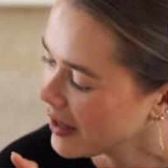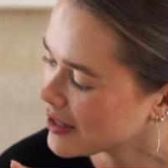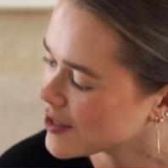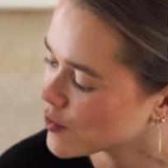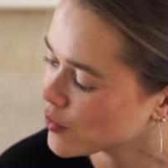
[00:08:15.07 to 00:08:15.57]

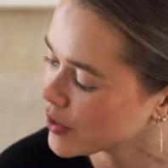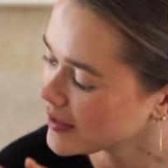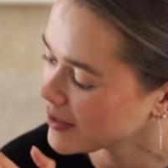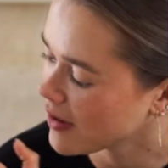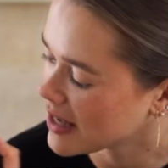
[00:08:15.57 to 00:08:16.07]
It's
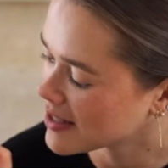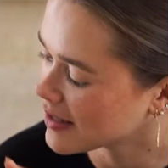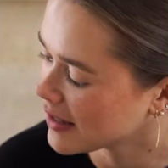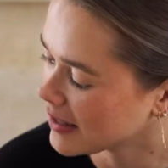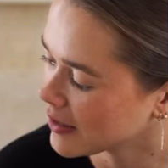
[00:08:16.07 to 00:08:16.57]
really
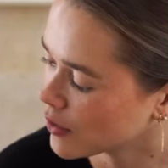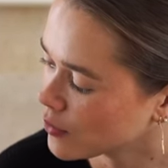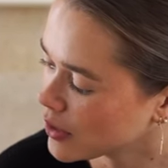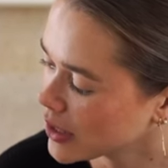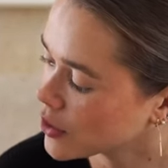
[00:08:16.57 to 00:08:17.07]
fascinating,
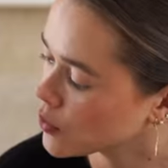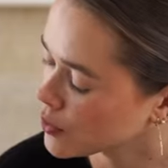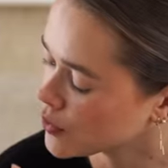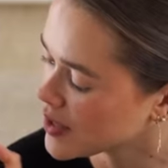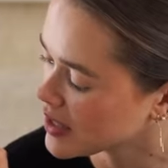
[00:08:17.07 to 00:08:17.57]
really
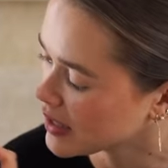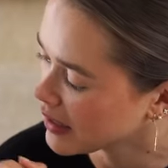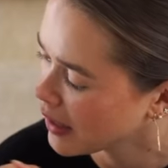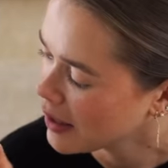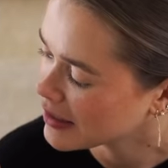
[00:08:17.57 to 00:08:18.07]
cool to see.